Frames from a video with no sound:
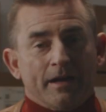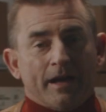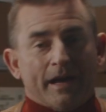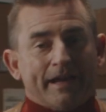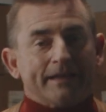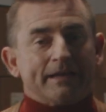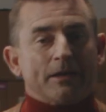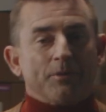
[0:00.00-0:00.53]

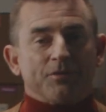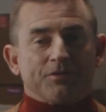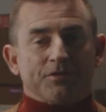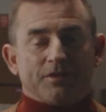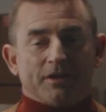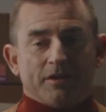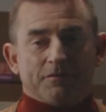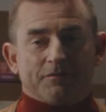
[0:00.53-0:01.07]
8 hours a
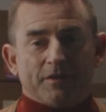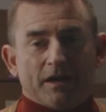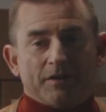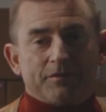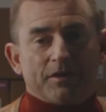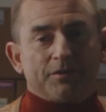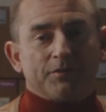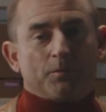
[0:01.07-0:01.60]
day, 5
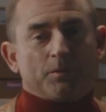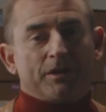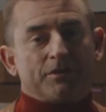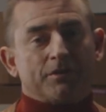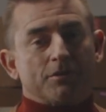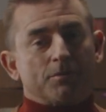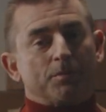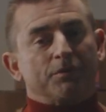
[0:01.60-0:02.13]
days a week
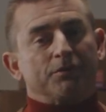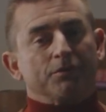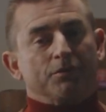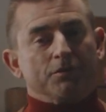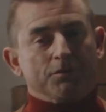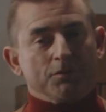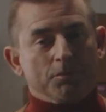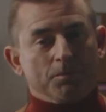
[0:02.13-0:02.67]
to the pursuit
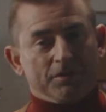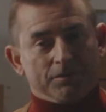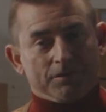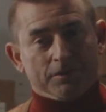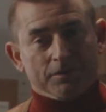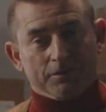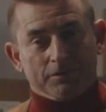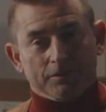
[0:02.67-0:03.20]
of new
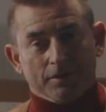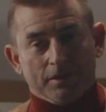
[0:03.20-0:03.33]
business.